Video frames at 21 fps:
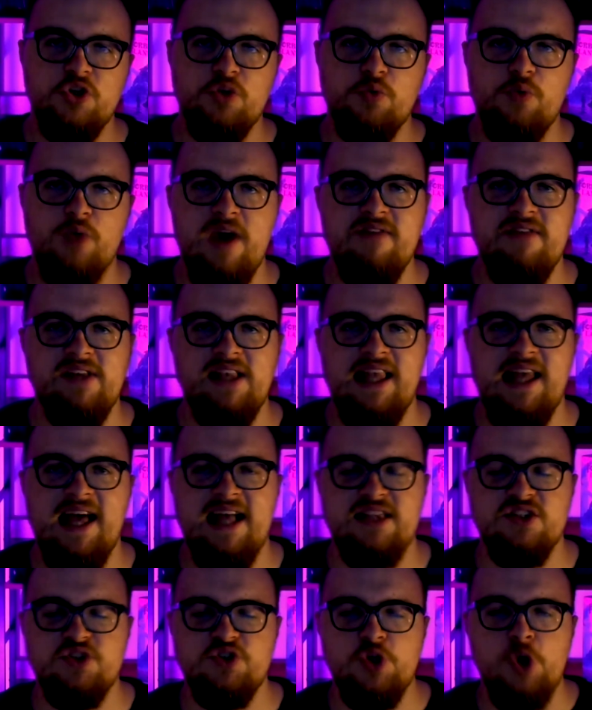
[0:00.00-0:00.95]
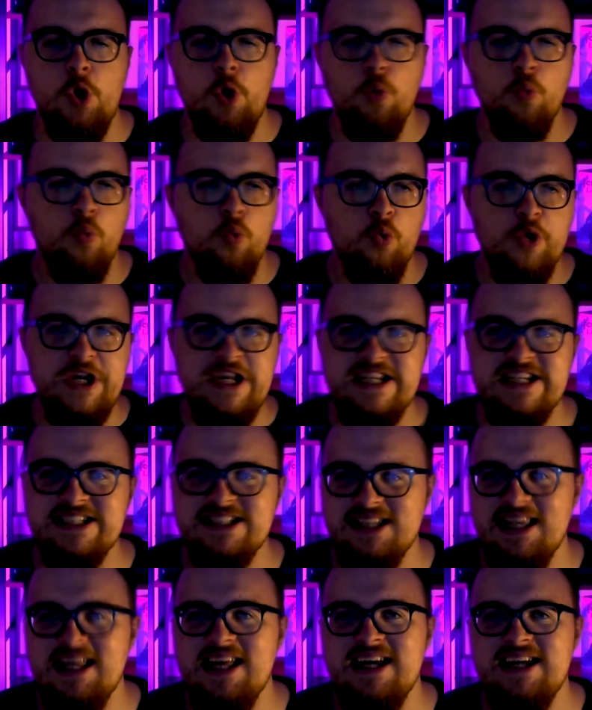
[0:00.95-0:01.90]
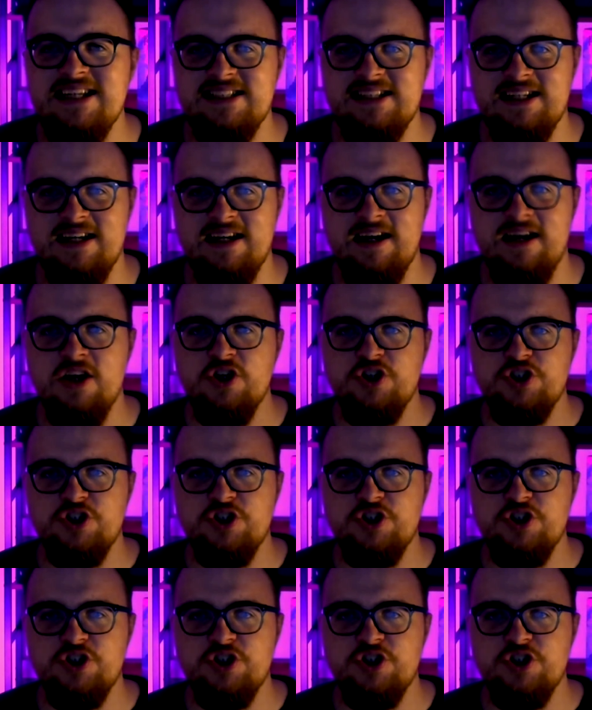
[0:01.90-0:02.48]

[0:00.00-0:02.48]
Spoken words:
the Ravenlands weeks later,